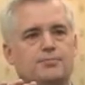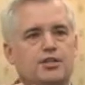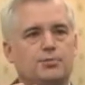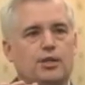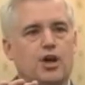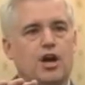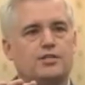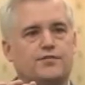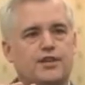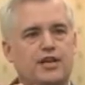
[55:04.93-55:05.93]
immutable
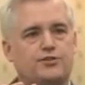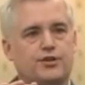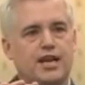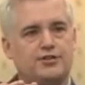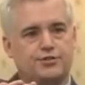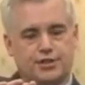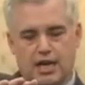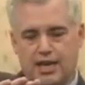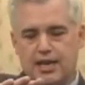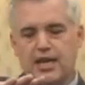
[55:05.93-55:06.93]
laws of nature, and nature's
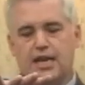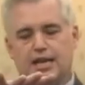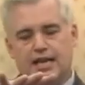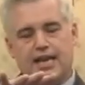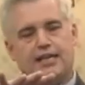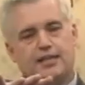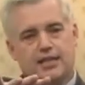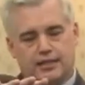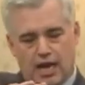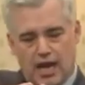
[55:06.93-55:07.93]
God.
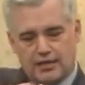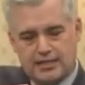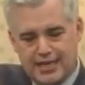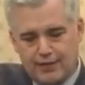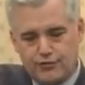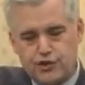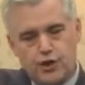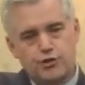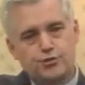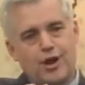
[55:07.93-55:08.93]
God gives
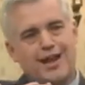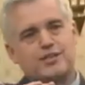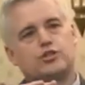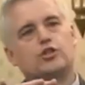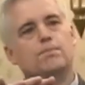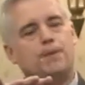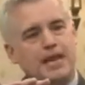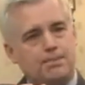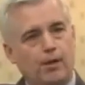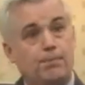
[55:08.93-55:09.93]
those rights to
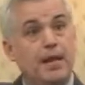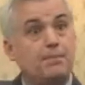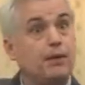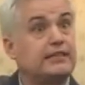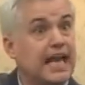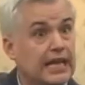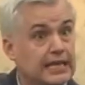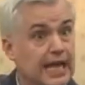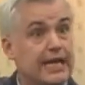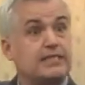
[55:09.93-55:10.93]
people. People
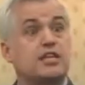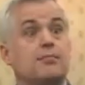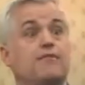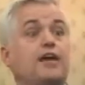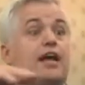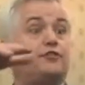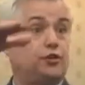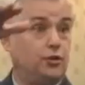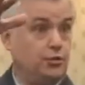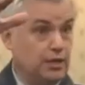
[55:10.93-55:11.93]
delegate some of that
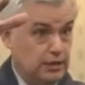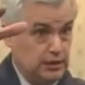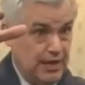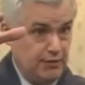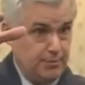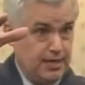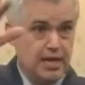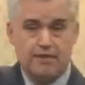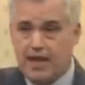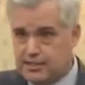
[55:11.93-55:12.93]
to government.
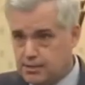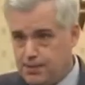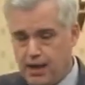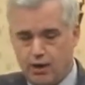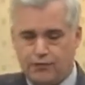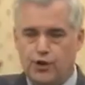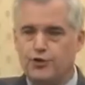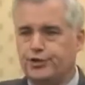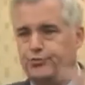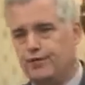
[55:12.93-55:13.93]
That's the power flow.
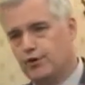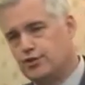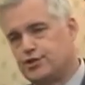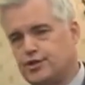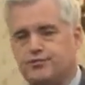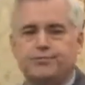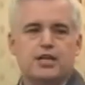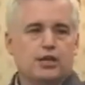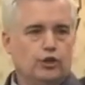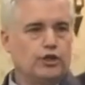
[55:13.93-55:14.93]
You can reverse it and
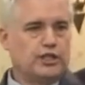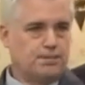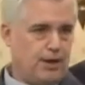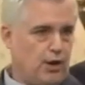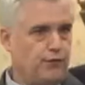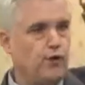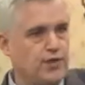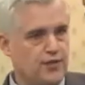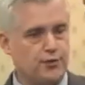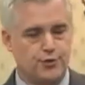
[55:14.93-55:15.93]
look at the power flow
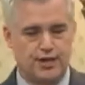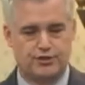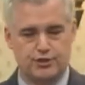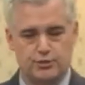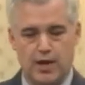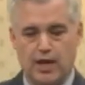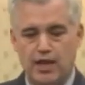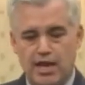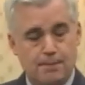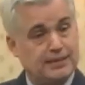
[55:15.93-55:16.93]
the other direction as well.
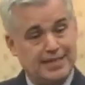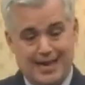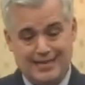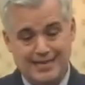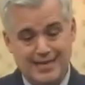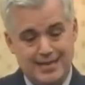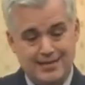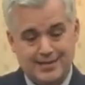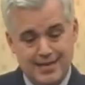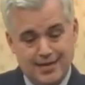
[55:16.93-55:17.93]
But the idea
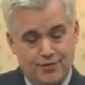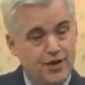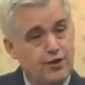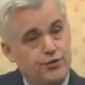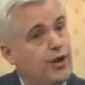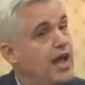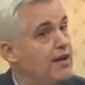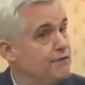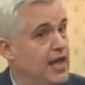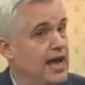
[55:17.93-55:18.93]
is, there you
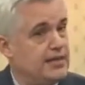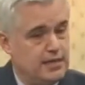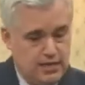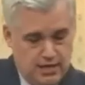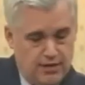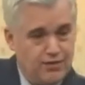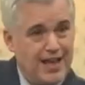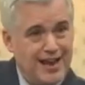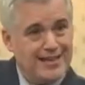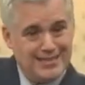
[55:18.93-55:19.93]
have that
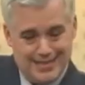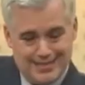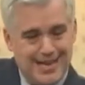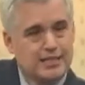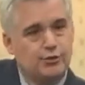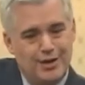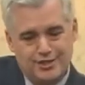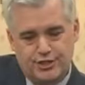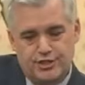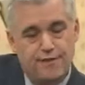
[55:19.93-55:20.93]
idea. The
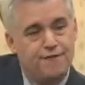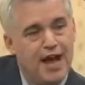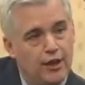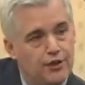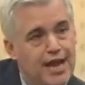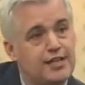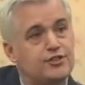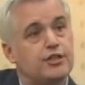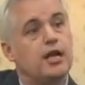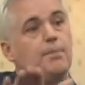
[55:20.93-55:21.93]
Declaration is the
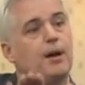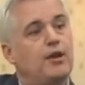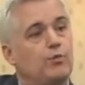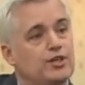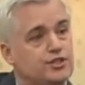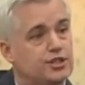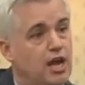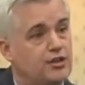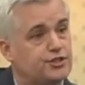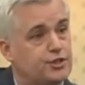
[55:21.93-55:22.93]
foundation upon which the
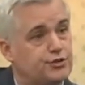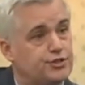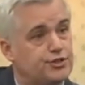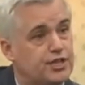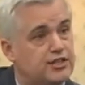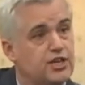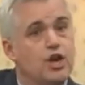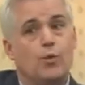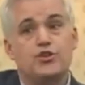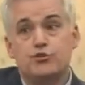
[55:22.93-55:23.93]
Constitution sits.
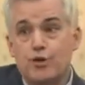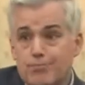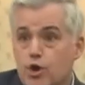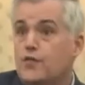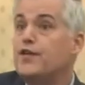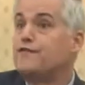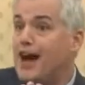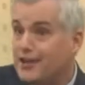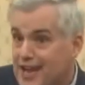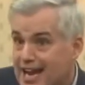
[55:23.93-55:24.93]
When you remove the
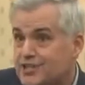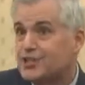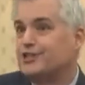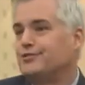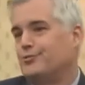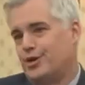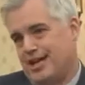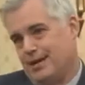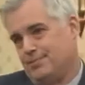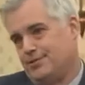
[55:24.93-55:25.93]
foundation, what
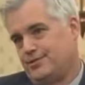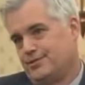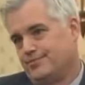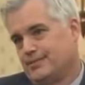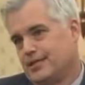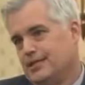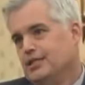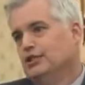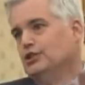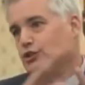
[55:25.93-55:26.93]
happens?
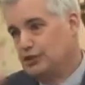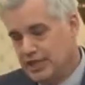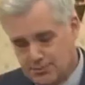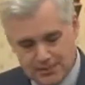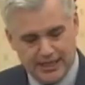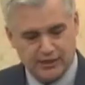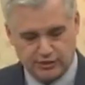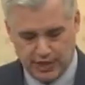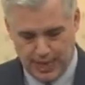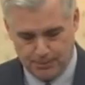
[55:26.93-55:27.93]
Things begin to
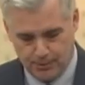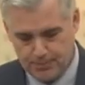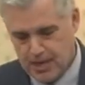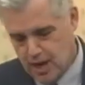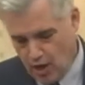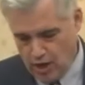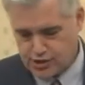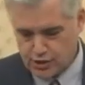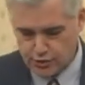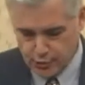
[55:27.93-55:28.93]
topple.
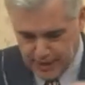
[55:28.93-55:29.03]
Also, to